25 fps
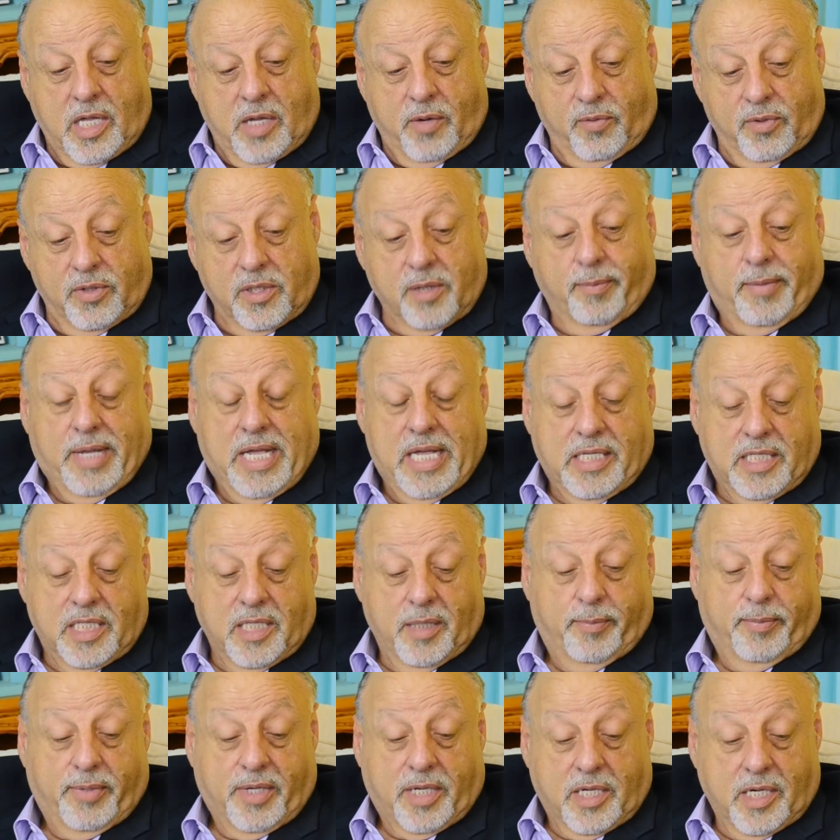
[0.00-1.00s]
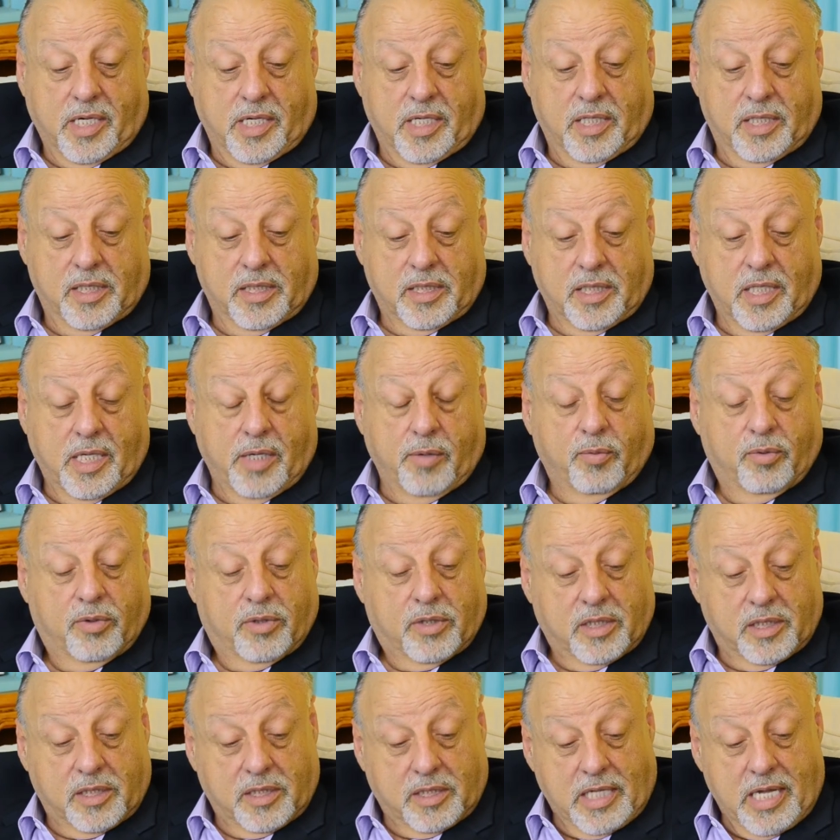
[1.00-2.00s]
it was amazing because it
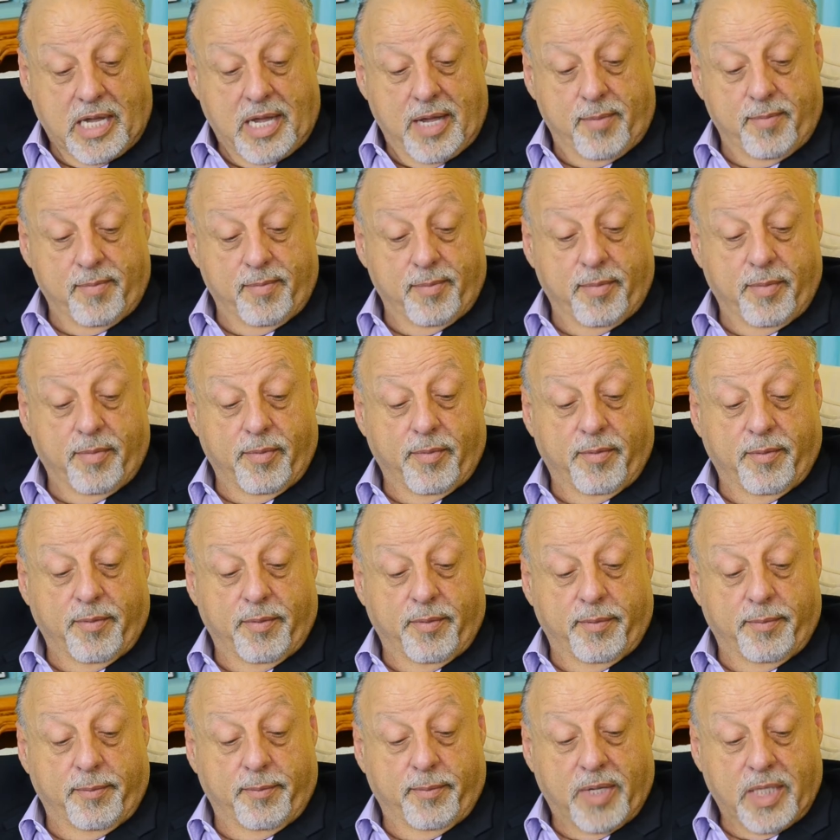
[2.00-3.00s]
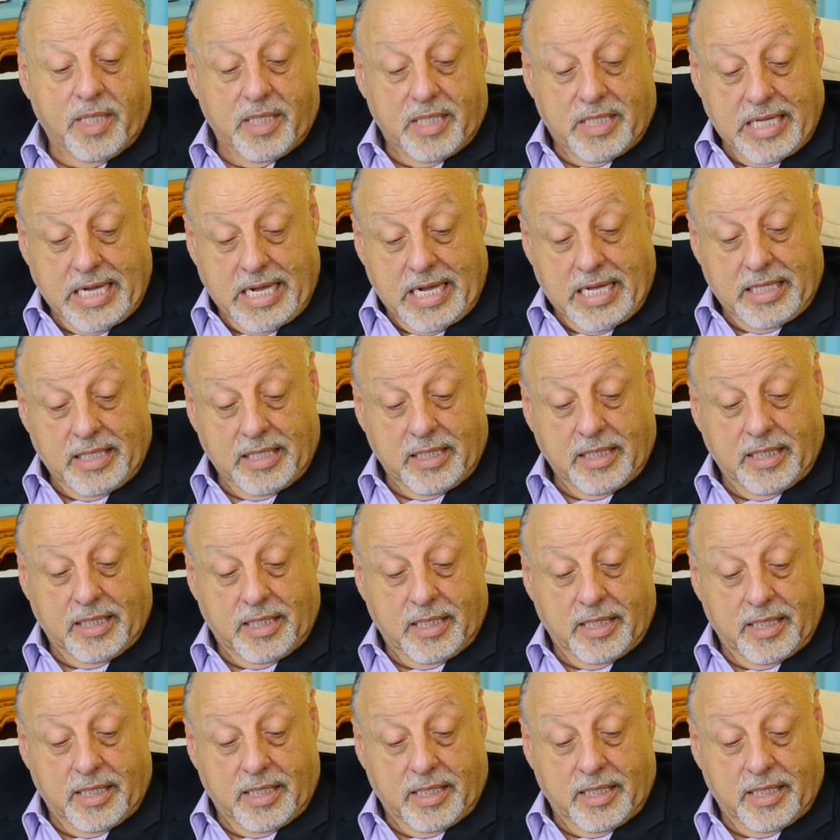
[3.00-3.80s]
was the same mentality